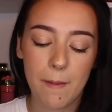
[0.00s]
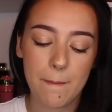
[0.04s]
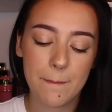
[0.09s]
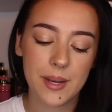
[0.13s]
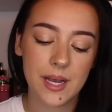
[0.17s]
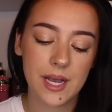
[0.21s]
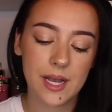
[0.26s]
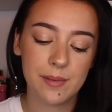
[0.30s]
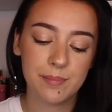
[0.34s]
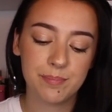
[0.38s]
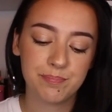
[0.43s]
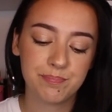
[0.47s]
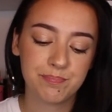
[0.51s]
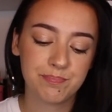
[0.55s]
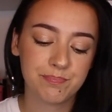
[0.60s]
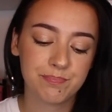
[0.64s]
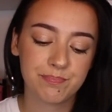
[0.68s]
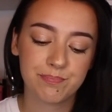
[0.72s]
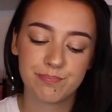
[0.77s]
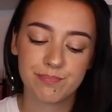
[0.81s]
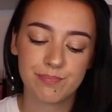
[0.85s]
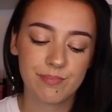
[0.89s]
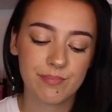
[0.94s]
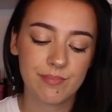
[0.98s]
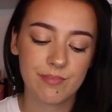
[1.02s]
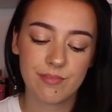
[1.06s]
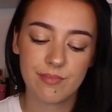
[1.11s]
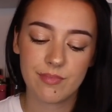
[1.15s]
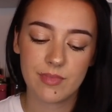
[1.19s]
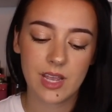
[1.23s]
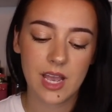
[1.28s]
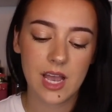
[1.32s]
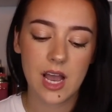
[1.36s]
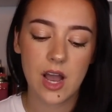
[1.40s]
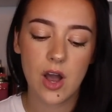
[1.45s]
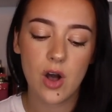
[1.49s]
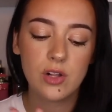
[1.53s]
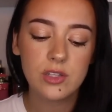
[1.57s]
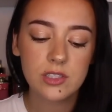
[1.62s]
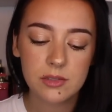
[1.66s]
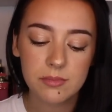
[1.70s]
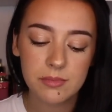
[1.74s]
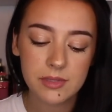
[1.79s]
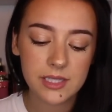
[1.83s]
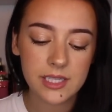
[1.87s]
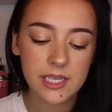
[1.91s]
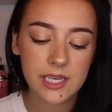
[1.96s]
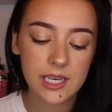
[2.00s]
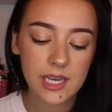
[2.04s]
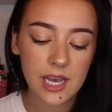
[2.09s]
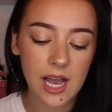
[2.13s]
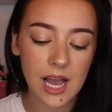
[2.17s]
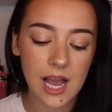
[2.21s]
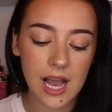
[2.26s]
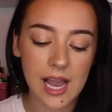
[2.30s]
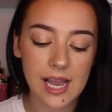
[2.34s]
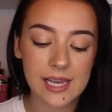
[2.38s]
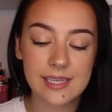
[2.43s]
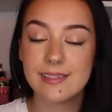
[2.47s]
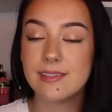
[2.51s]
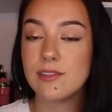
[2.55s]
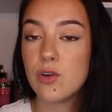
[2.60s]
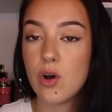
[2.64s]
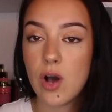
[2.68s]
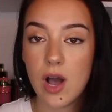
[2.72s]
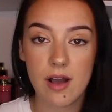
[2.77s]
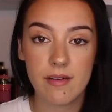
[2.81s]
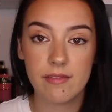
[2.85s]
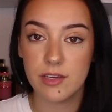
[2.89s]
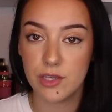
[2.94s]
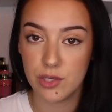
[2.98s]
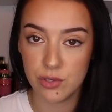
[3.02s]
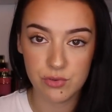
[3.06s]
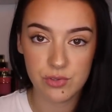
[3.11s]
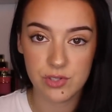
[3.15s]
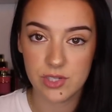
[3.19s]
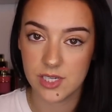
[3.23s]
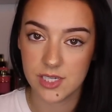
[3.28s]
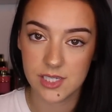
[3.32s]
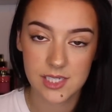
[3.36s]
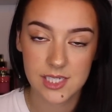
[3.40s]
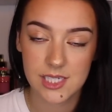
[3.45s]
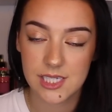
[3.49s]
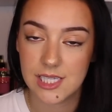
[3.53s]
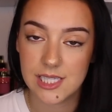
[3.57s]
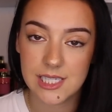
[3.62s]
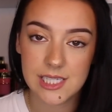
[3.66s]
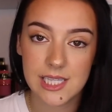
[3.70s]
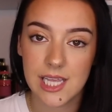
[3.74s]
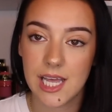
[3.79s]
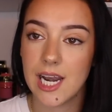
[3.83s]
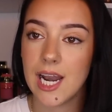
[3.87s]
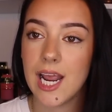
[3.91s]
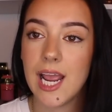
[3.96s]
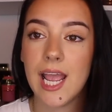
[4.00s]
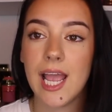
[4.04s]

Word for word: But ultimately, I still haven't used it since then.